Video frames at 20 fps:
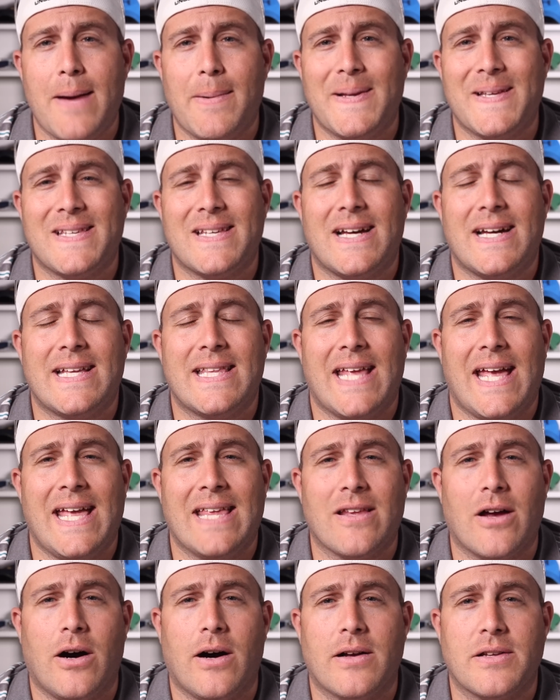Amazon
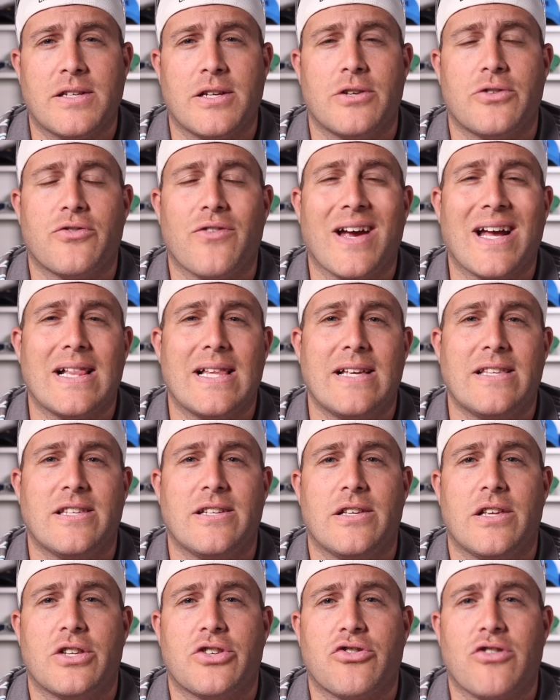and also directly
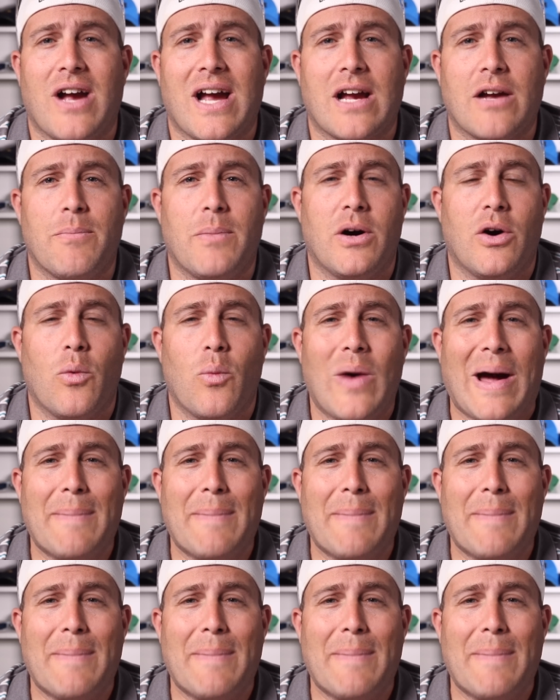to the Trackimo